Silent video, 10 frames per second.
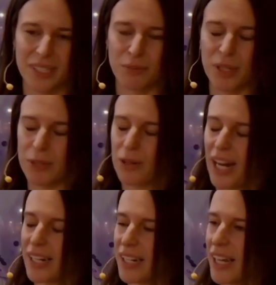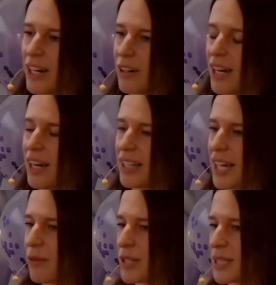Maybe you had an era
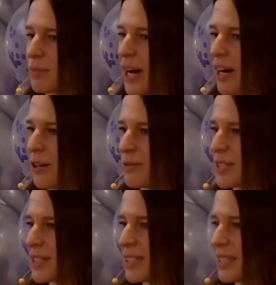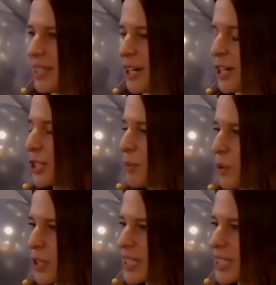that was about a sports